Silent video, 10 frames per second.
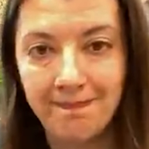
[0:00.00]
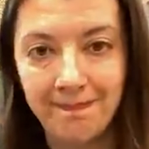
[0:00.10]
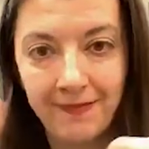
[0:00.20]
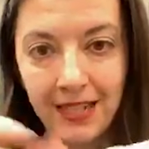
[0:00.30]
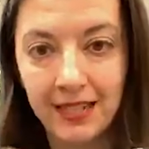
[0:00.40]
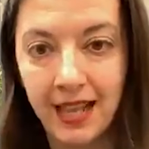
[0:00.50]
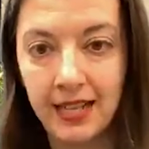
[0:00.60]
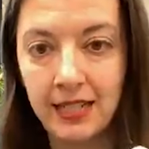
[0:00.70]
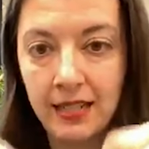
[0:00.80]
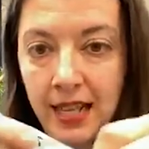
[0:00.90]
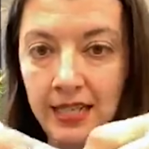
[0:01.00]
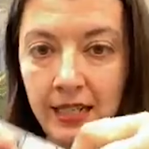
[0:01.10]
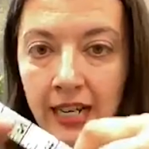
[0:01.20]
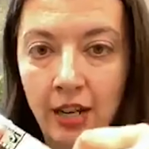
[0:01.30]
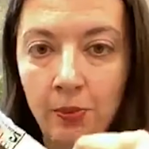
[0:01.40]
because that's going to
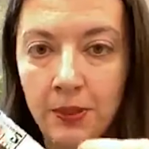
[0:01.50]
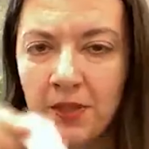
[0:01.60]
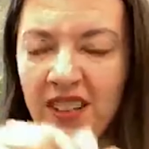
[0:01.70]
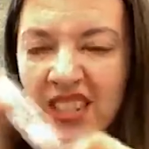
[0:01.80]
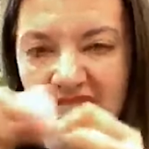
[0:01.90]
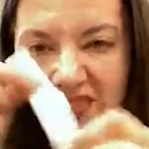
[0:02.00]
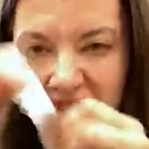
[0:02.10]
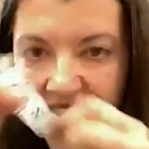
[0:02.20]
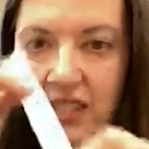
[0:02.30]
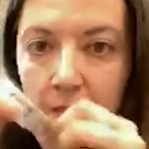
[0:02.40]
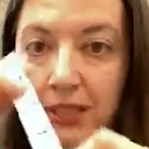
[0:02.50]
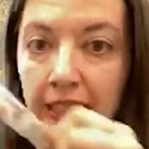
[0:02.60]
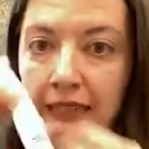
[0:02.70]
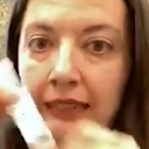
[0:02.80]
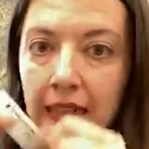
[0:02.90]
help you. And if it's flexible like that,